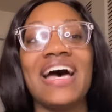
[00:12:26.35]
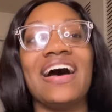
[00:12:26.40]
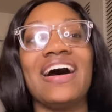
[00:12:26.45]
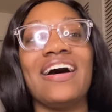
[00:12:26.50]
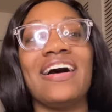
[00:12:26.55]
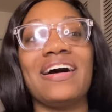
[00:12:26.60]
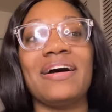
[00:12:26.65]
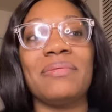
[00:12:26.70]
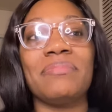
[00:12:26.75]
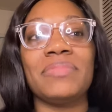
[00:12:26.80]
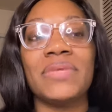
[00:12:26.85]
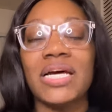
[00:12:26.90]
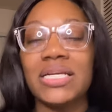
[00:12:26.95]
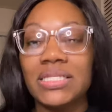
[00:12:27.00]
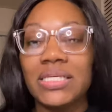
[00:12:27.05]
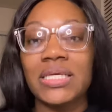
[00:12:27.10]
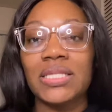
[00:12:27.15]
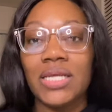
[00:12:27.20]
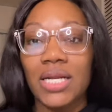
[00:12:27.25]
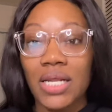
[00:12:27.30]
Um, not
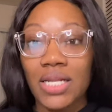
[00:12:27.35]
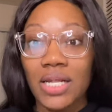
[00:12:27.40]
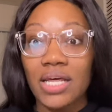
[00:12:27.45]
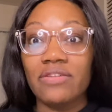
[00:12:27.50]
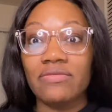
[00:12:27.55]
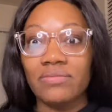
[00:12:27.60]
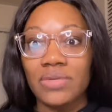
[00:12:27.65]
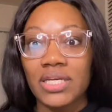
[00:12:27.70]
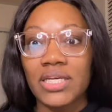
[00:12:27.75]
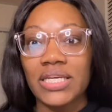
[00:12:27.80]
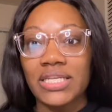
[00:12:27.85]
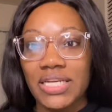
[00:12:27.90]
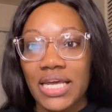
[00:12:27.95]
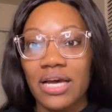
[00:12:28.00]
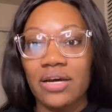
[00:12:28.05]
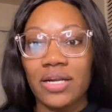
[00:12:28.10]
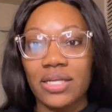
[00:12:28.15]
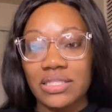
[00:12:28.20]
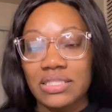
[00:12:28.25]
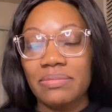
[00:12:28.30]
saying that I love looking
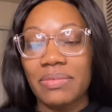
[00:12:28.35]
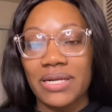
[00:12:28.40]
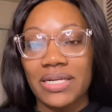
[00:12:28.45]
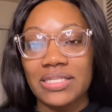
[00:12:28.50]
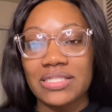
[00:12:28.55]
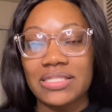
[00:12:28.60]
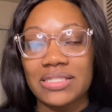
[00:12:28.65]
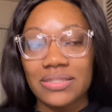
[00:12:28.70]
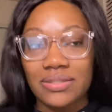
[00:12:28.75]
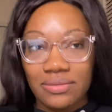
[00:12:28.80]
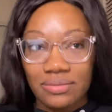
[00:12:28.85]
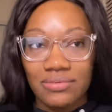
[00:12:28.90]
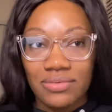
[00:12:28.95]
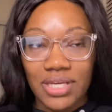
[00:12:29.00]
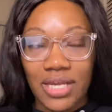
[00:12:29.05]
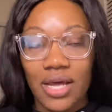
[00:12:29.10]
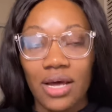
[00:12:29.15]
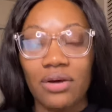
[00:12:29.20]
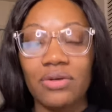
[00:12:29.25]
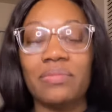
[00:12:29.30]
down at somebody's,
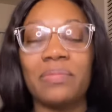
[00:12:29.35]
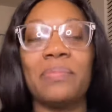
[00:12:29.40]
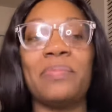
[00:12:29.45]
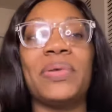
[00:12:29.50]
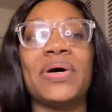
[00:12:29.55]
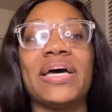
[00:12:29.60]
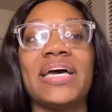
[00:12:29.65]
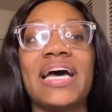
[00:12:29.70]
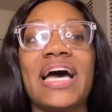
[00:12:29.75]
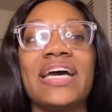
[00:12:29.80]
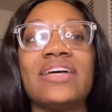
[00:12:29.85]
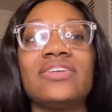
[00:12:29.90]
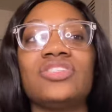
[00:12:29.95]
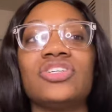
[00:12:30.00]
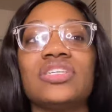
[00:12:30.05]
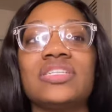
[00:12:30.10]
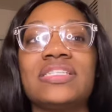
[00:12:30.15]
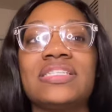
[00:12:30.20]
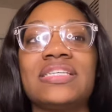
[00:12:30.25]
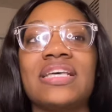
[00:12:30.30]
you know, but I
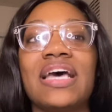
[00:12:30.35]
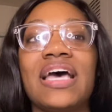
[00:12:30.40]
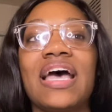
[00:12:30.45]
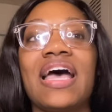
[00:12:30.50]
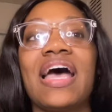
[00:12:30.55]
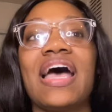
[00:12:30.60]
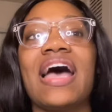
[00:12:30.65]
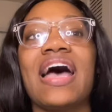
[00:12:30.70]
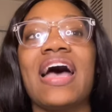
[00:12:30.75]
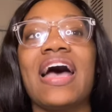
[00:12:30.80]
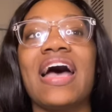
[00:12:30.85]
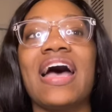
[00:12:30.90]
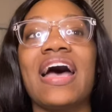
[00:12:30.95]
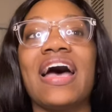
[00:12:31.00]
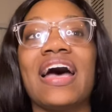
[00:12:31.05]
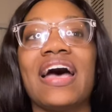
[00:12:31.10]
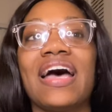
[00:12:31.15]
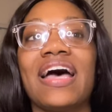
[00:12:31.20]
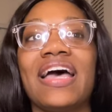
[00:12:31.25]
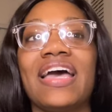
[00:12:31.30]
just,
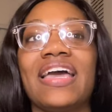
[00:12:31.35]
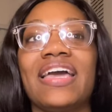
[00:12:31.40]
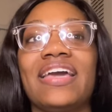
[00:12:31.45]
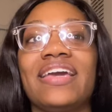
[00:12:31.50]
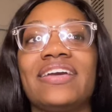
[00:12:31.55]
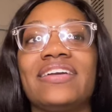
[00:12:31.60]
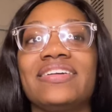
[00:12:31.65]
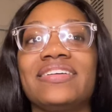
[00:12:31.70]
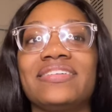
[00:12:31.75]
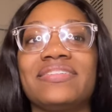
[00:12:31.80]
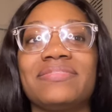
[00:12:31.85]
I,